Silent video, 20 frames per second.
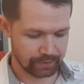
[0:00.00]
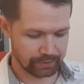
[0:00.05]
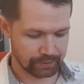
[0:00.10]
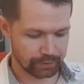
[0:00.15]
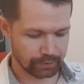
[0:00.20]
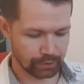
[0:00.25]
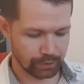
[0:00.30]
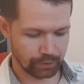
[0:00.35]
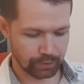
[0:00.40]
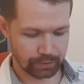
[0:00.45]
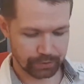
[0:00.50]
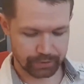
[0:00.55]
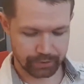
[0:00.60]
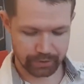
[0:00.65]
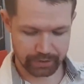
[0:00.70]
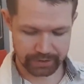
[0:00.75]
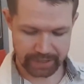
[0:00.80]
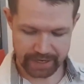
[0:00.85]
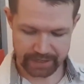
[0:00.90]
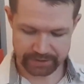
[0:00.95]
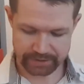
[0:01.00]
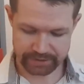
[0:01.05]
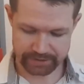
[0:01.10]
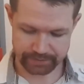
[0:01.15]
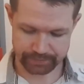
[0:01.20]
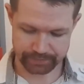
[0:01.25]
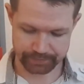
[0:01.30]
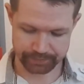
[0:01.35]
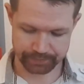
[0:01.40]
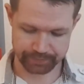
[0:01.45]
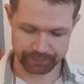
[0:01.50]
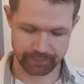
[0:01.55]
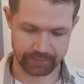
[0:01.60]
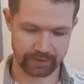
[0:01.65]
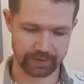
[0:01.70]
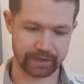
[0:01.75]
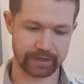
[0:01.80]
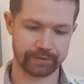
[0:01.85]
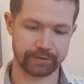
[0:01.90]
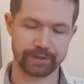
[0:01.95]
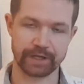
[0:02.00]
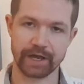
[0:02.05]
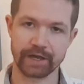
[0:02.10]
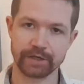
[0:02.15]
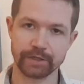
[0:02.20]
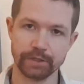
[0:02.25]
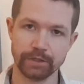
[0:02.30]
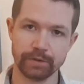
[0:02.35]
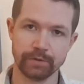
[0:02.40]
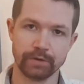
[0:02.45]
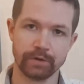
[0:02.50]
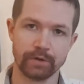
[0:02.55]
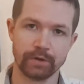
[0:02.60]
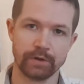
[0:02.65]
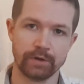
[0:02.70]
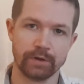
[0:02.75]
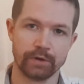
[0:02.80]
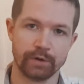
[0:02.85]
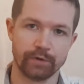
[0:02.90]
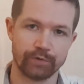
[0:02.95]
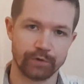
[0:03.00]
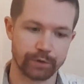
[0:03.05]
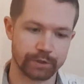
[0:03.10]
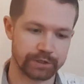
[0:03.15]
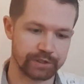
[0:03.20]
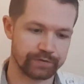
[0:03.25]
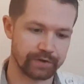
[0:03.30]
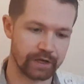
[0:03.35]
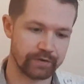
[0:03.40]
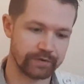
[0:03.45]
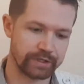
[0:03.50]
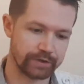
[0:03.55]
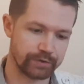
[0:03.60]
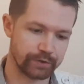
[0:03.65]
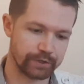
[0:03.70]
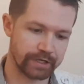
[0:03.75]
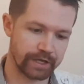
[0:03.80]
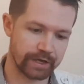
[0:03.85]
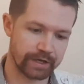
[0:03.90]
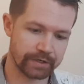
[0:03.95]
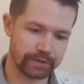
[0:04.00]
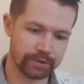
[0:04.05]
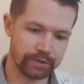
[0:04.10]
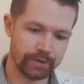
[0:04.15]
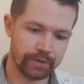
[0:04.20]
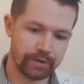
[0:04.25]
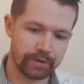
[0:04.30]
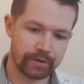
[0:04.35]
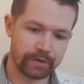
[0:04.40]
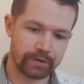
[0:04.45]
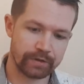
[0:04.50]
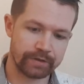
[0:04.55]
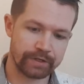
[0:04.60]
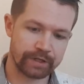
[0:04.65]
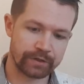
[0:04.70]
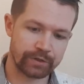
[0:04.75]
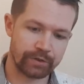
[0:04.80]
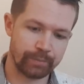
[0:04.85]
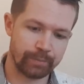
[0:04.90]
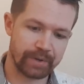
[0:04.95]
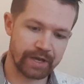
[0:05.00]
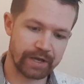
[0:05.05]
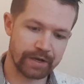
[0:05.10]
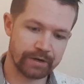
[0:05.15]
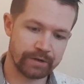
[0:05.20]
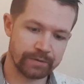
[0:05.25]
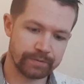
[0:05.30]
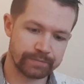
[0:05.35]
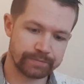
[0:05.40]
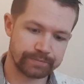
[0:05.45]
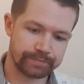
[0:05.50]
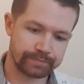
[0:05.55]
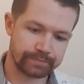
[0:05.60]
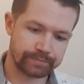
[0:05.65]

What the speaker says: You hold the glass in an angle, 45 degree angle, let the beer